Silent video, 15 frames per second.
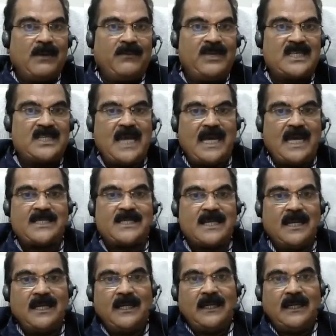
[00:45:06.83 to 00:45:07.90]
which says
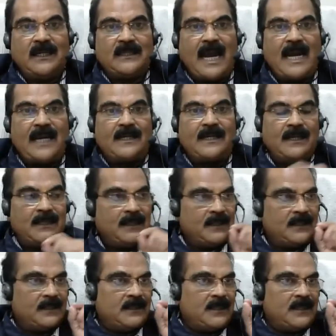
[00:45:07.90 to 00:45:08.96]
that
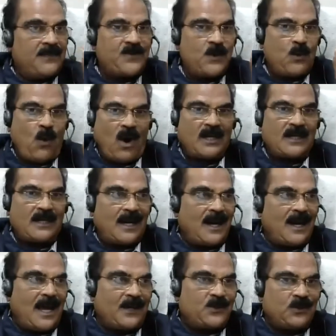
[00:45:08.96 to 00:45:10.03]
if you want
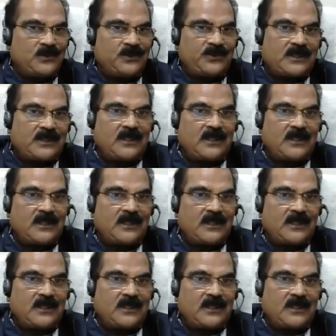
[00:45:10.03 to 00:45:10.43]
Kannada to,